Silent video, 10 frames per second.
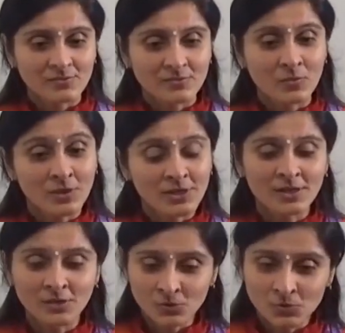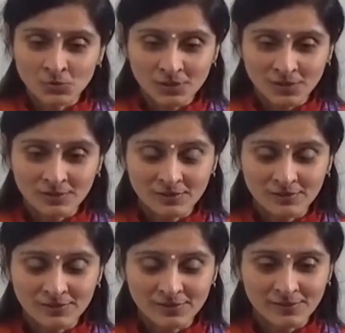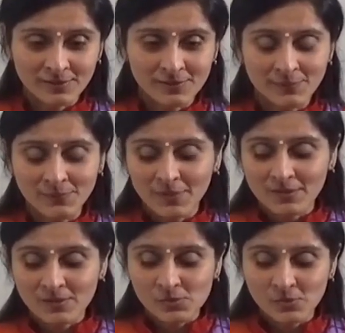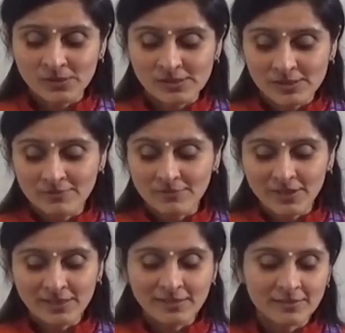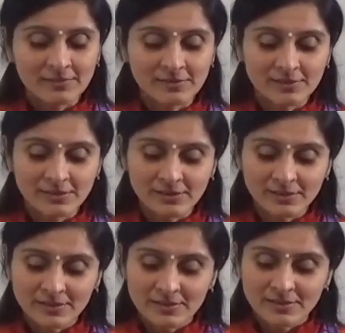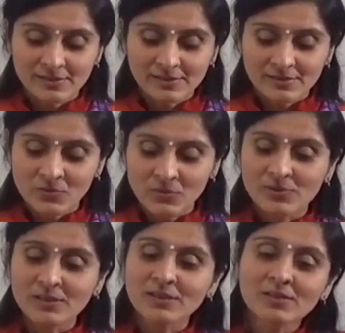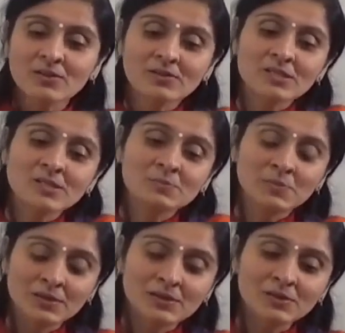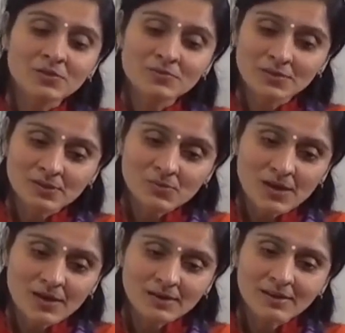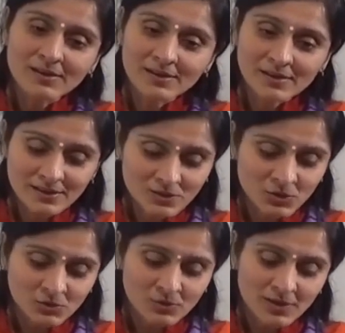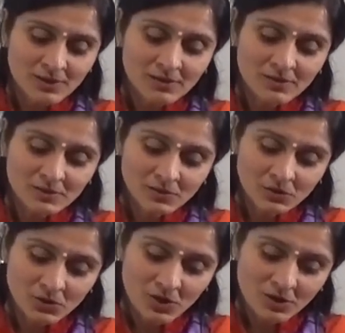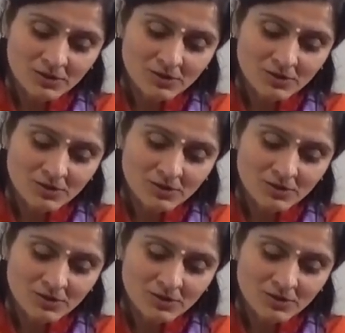What are you doing? Yeah? So he said very clearly, only your spirit of inquiry can get you there, not